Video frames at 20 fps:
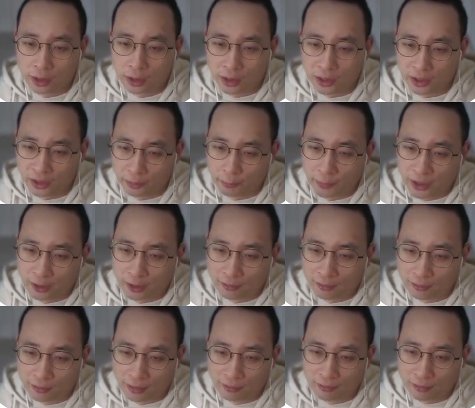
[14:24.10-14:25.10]
Eliminates
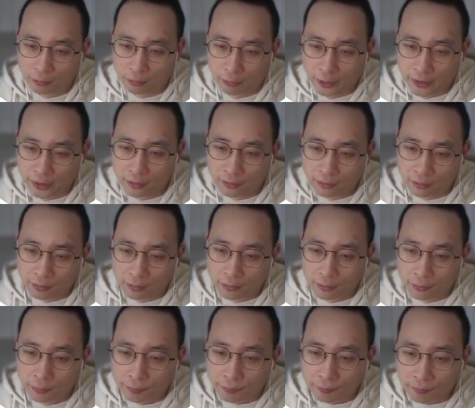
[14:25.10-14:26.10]
disk read,
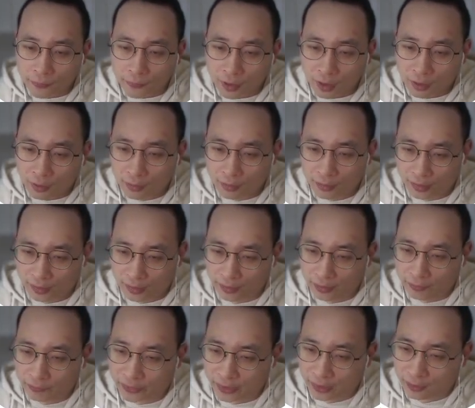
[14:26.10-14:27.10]

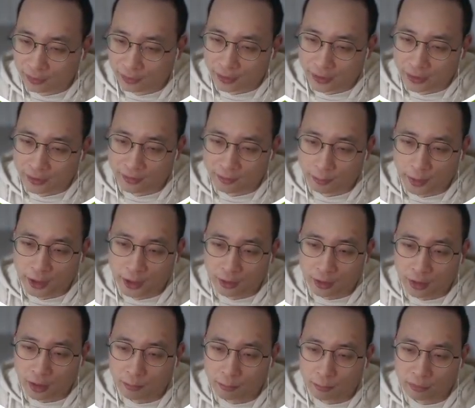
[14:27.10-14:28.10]
significantly speeding
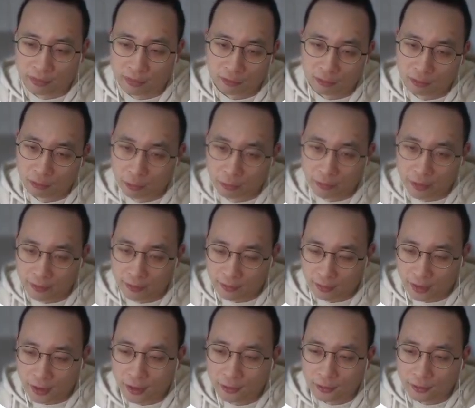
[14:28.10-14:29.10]
up request
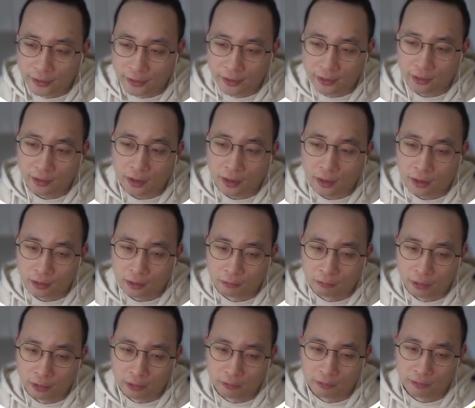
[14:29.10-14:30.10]
handling and
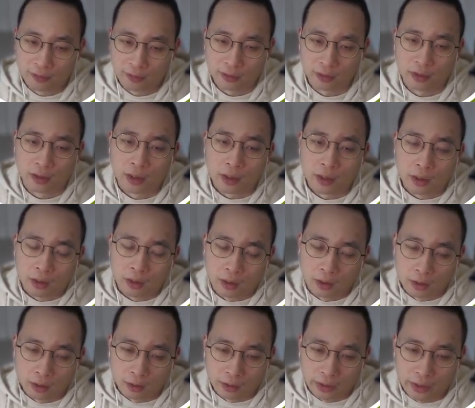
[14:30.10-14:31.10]
reducing
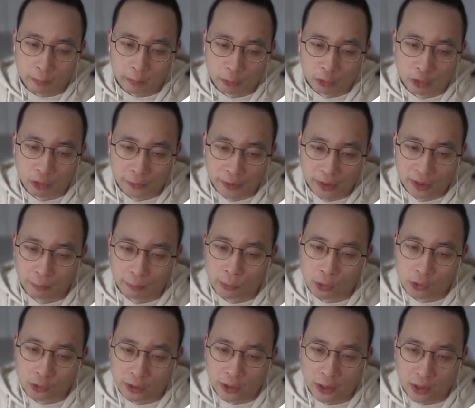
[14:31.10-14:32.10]
uh, library
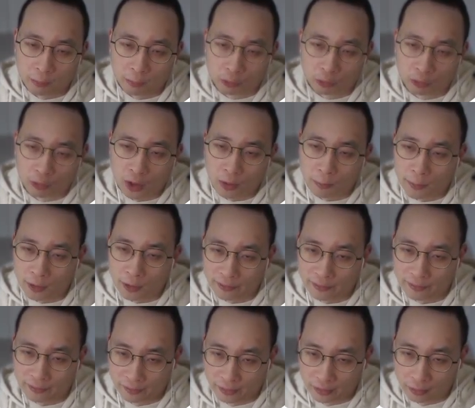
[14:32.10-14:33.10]
import time to
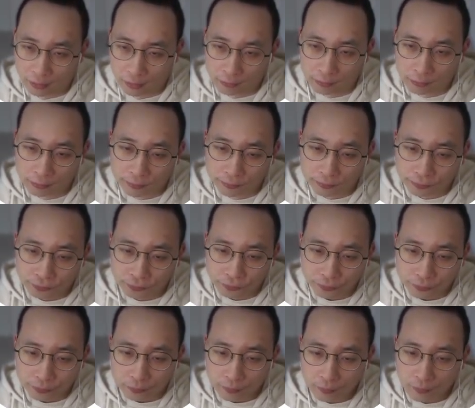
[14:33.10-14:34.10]
almost zero,
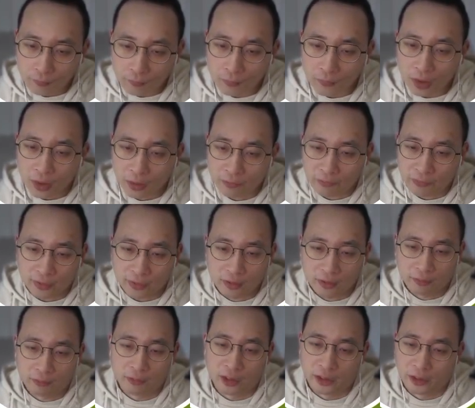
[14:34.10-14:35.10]

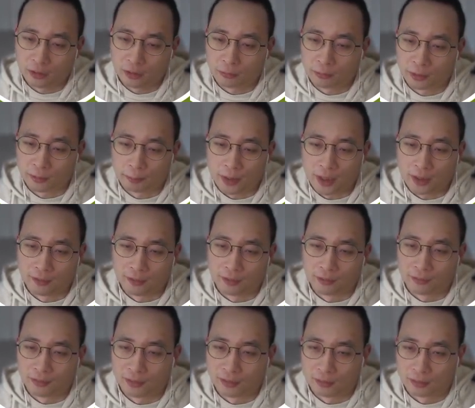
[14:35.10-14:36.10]
effectively
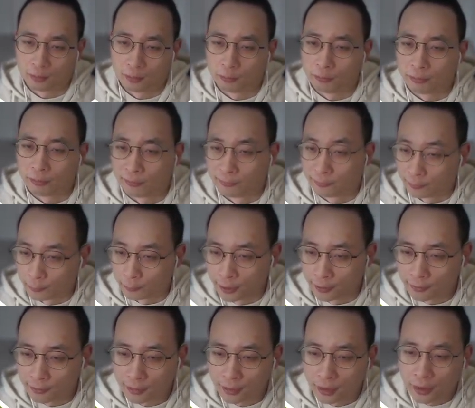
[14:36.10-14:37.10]
optimizing system
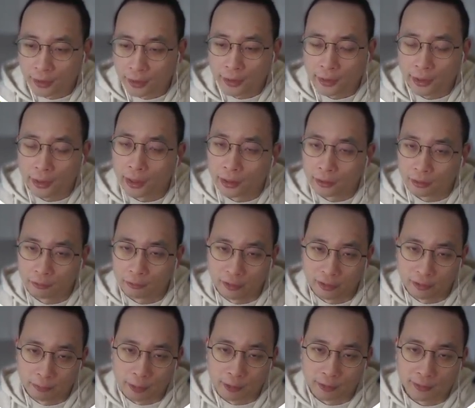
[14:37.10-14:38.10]
performance and
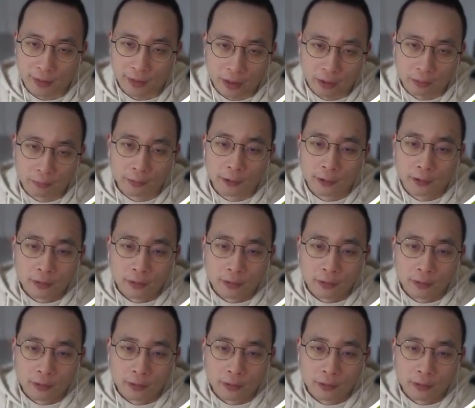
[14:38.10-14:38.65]
response time.